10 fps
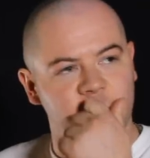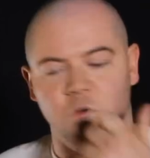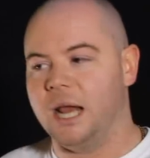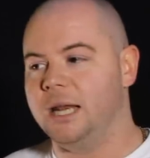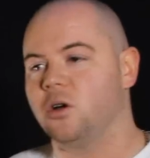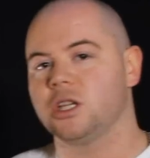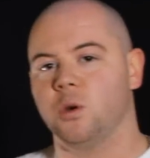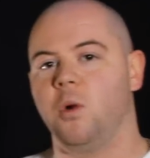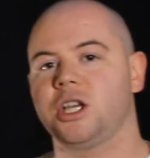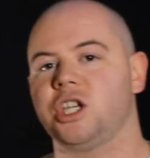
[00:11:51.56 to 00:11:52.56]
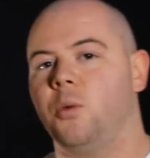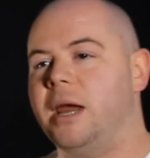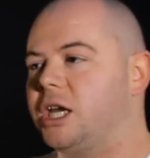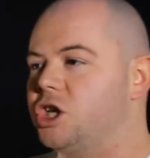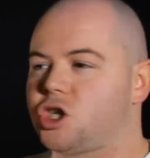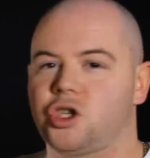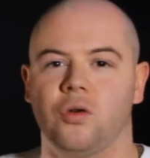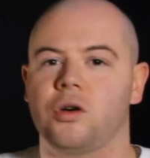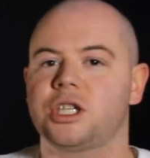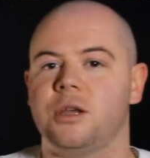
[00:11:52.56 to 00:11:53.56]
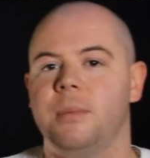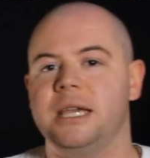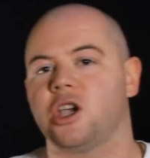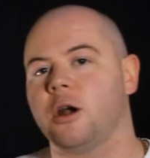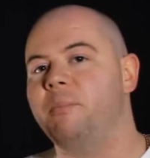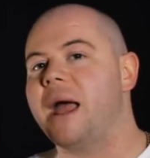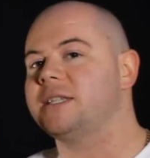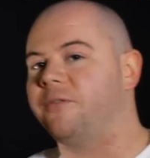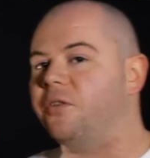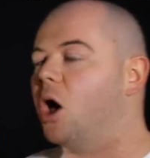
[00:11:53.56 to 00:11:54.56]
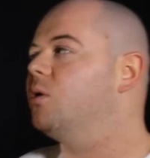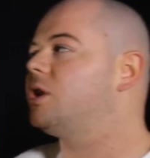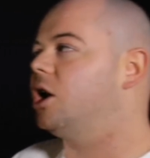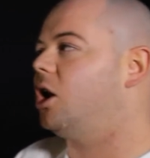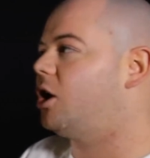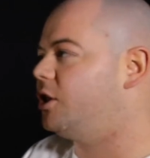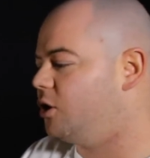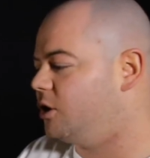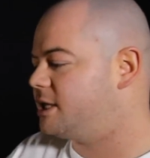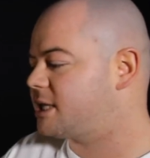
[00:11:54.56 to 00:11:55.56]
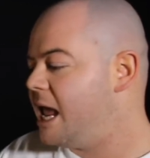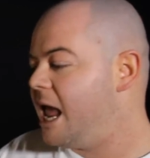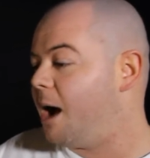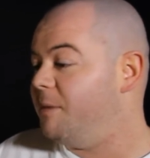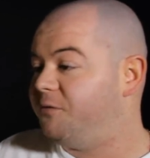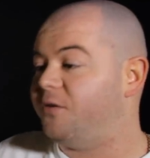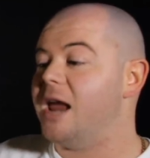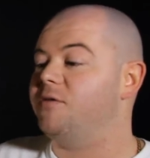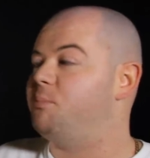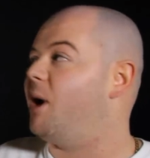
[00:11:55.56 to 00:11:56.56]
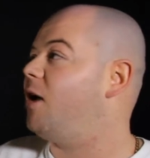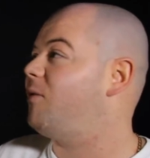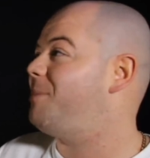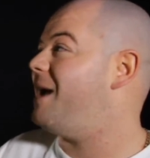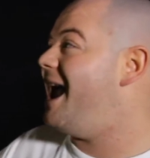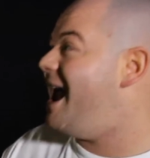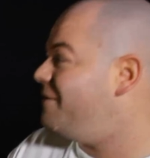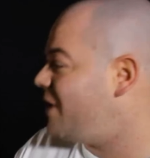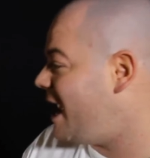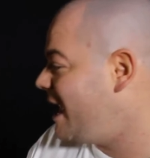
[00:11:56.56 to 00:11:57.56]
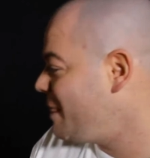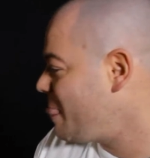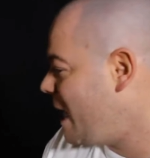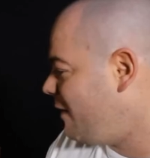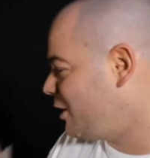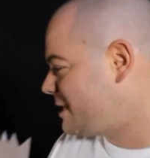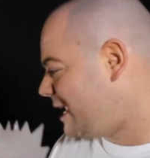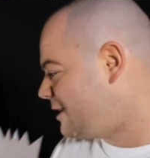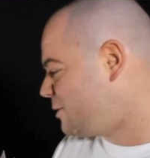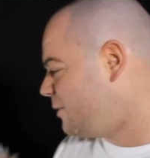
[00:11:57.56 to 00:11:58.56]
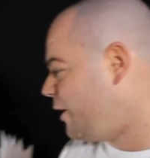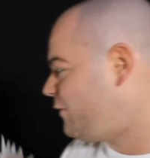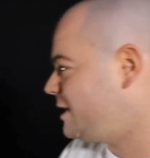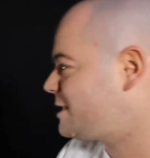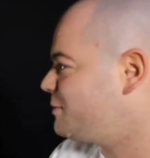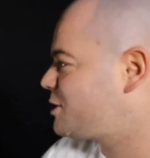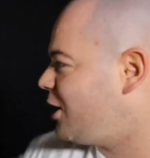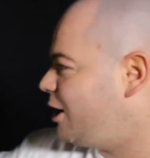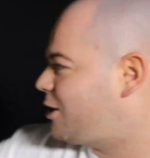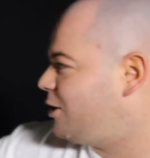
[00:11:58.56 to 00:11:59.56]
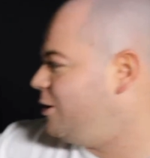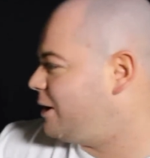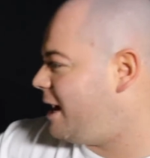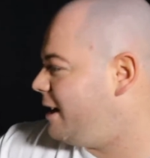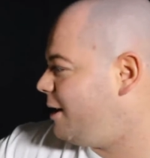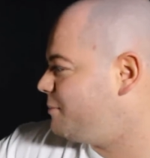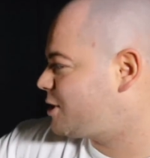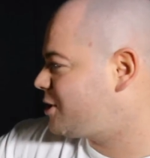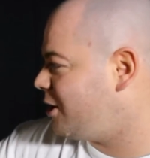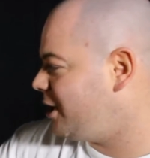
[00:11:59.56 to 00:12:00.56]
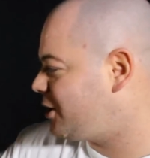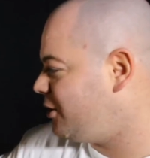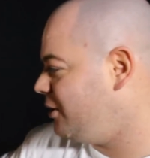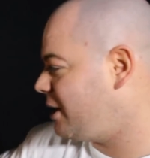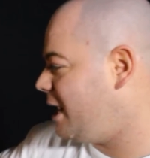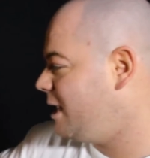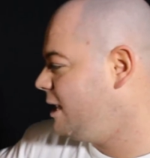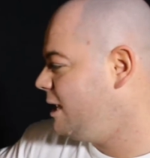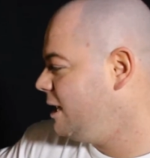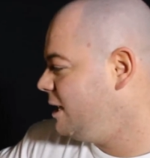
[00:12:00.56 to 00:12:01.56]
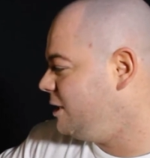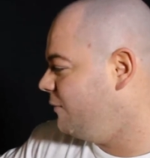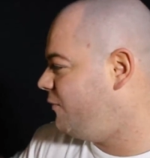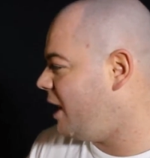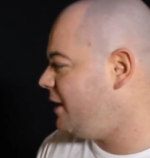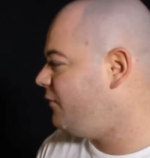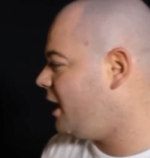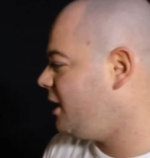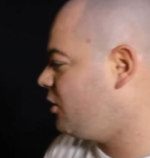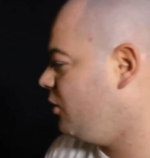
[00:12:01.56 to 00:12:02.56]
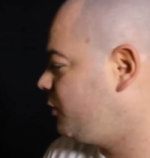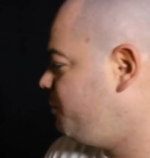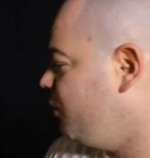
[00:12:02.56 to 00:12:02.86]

really good to watch, and the way he constructs them, he's got a better flow than a lot of the others. And my favourite battle rapper ever, I've got to take someone off of this. I'm sorry, Kruger. I'm sorry, Kruger. You're very, very good,